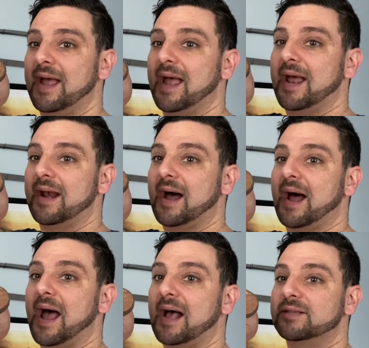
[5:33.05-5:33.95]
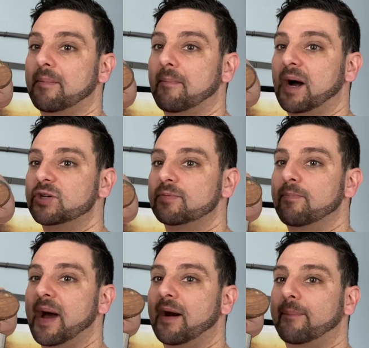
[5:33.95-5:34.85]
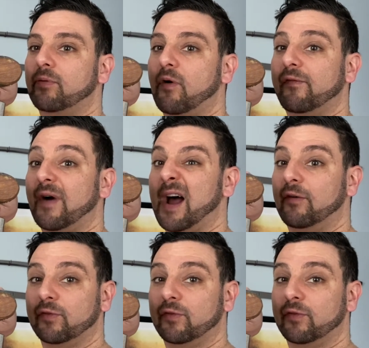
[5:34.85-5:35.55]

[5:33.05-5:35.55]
and has a much better profile